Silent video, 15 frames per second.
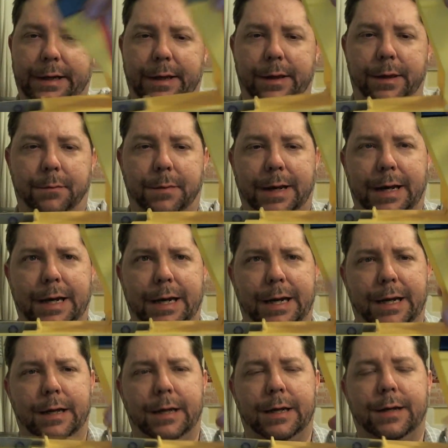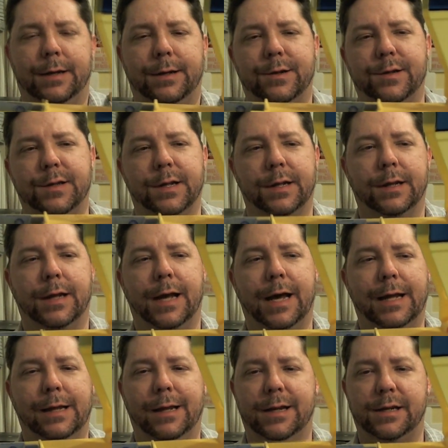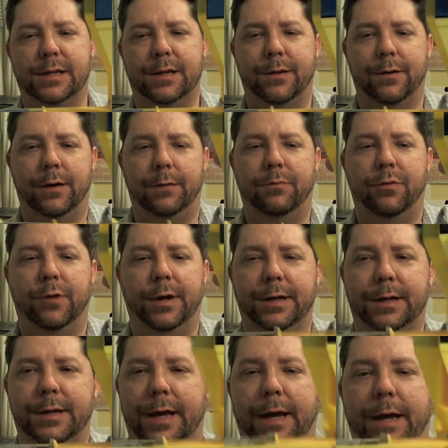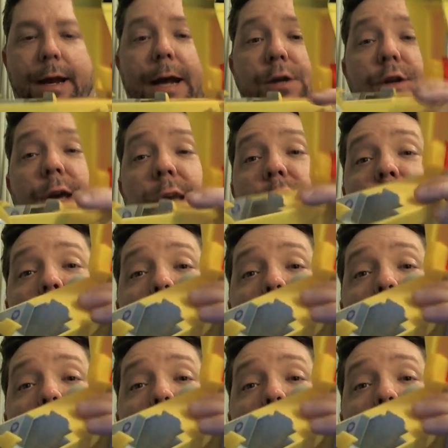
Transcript: of the body. Just a lot less thought put into that. Actually, I do know